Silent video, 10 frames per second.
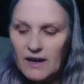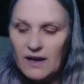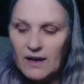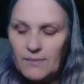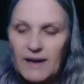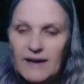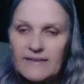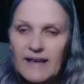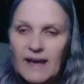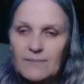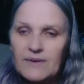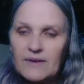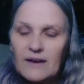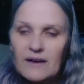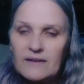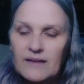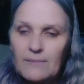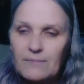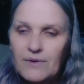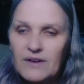accept a
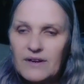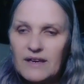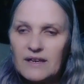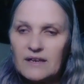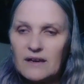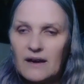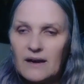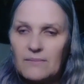temporary